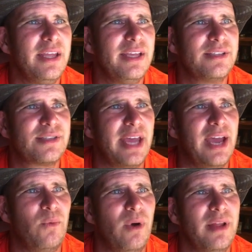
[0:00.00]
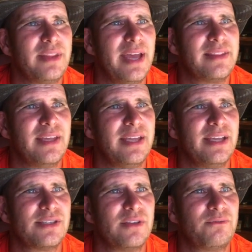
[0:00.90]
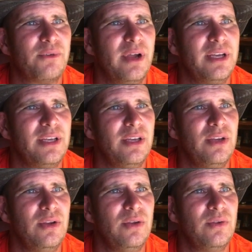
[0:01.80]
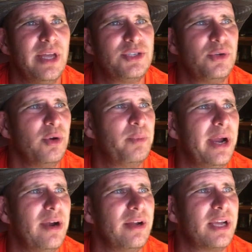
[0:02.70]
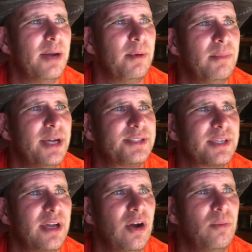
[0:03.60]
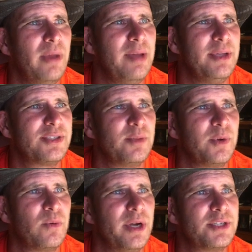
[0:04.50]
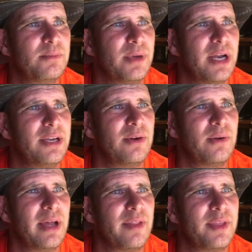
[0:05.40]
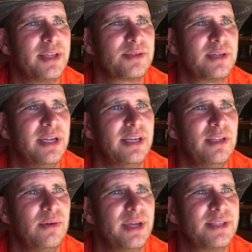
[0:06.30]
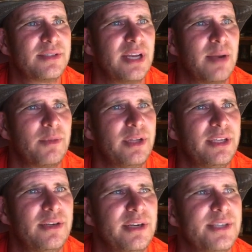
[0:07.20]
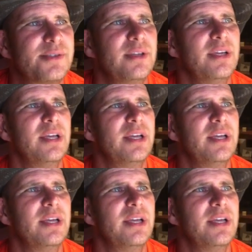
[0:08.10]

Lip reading: Is that what that thing is in front you that you repaired a couple months ago? Maybe a stupid question, but I don't know how things are done in the U.S., and I'm really curious.